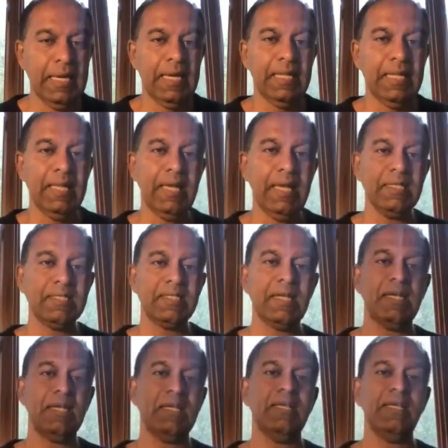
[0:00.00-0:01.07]
They
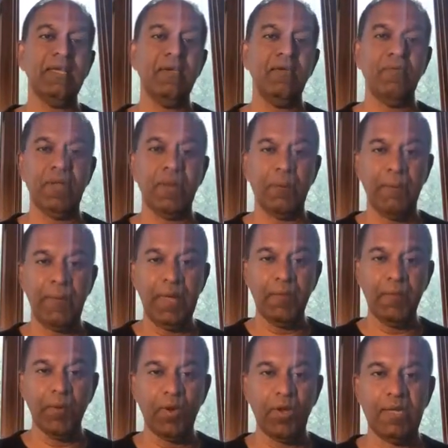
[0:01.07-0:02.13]
started thinking when a big
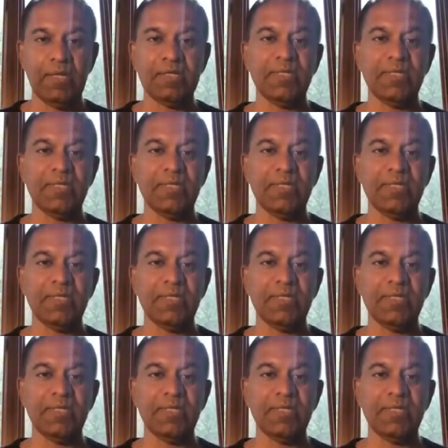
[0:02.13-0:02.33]
monolith